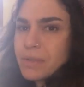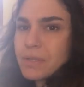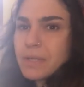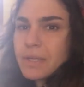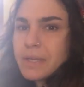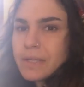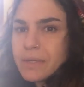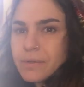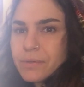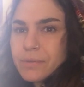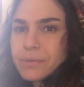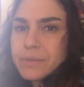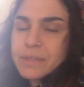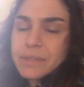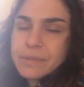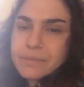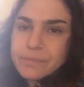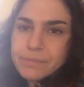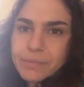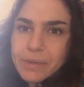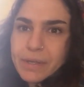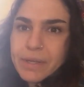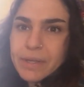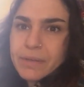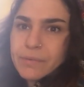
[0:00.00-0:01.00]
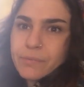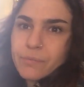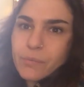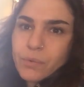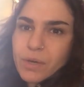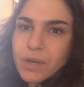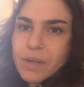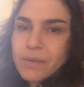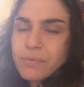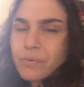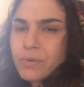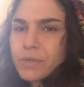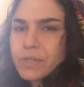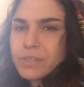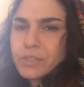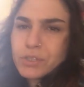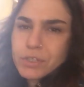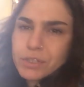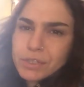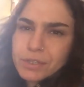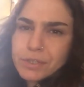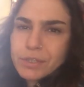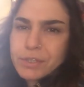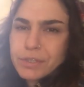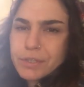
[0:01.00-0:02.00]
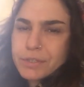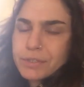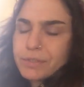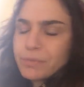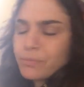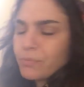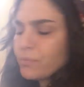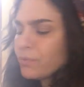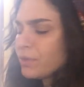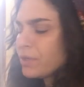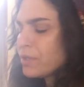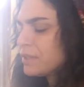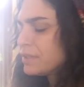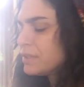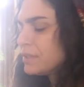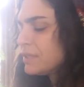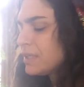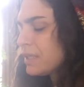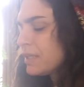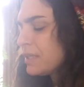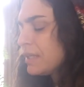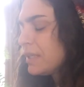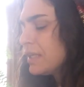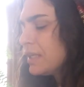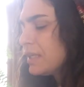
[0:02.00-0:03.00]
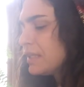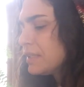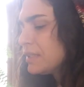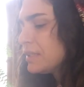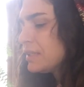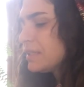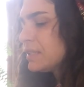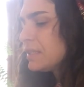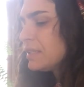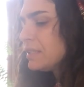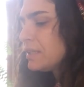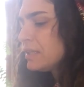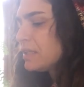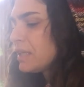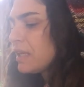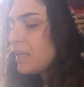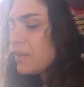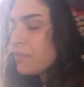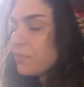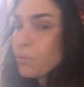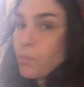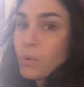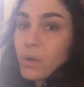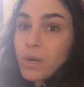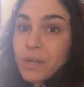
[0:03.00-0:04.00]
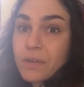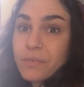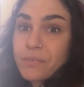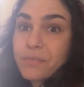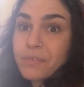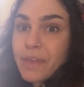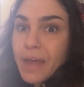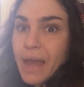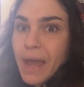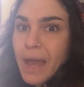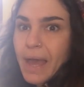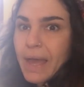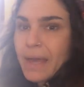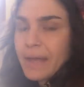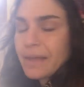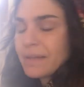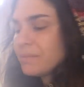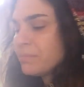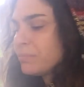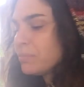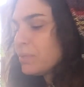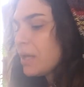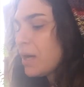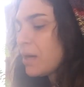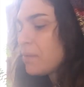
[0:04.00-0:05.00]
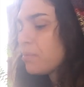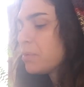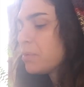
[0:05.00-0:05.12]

and guilt and, and whatever I should have could have would have done this and if what if that and blah